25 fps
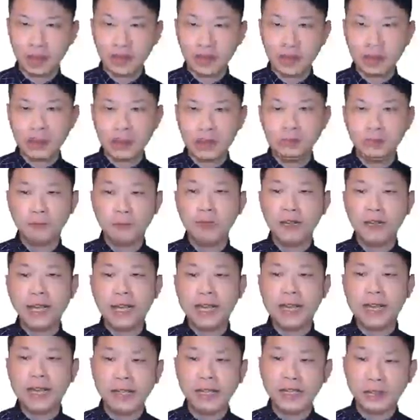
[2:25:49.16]
It's
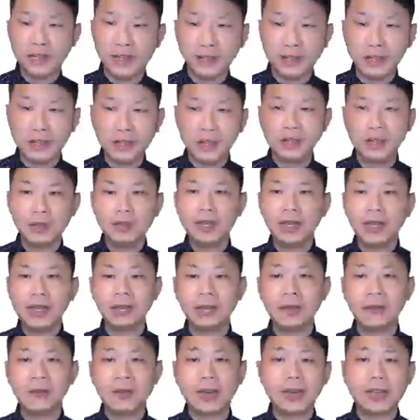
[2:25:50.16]
related to
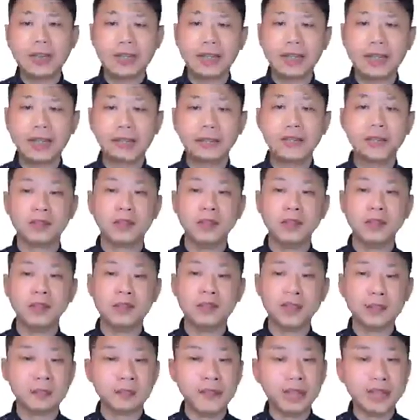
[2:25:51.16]
interface and also
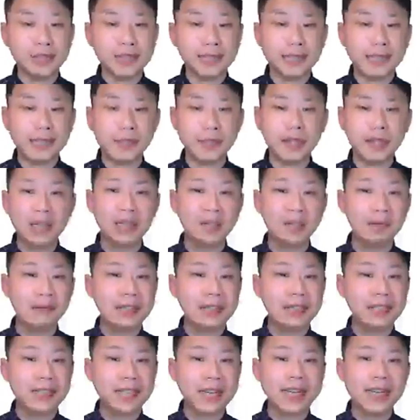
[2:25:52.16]
usability, because
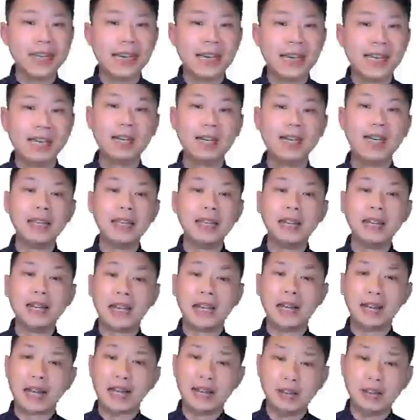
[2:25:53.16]
we say that
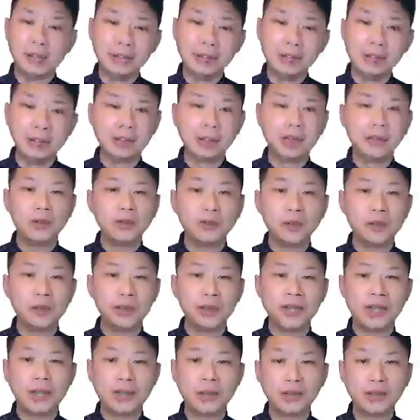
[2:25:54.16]
a user who
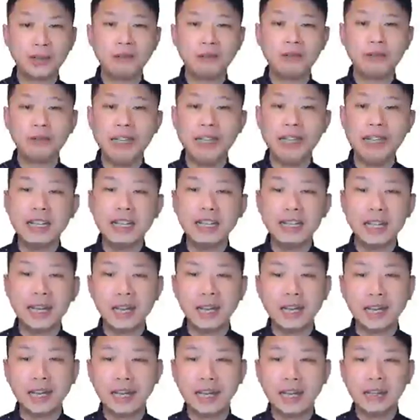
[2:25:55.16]
knows how to read
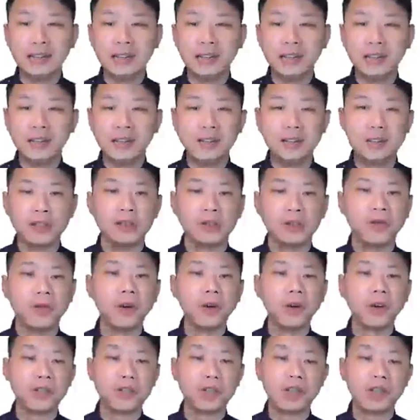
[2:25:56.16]
a digital
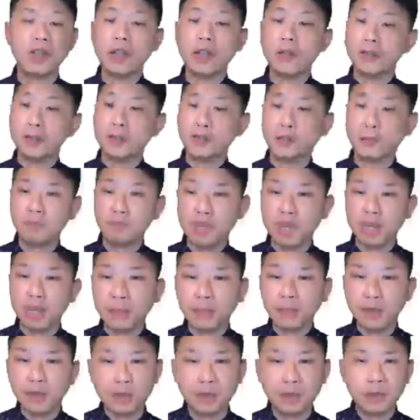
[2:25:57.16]
watch should be
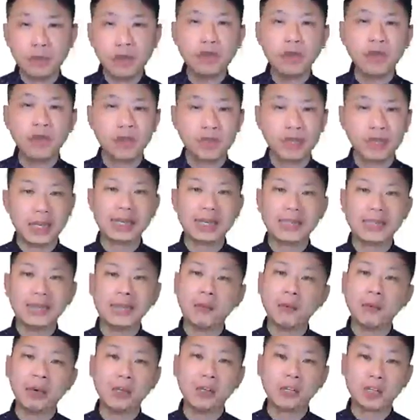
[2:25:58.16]
able to use
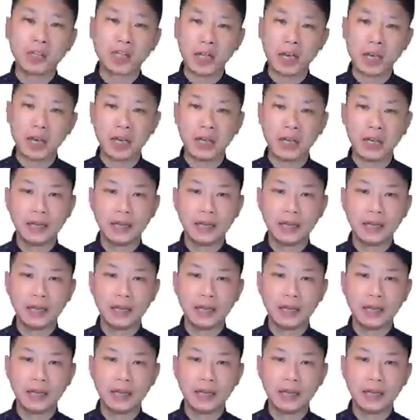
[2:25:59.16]
SatWatch.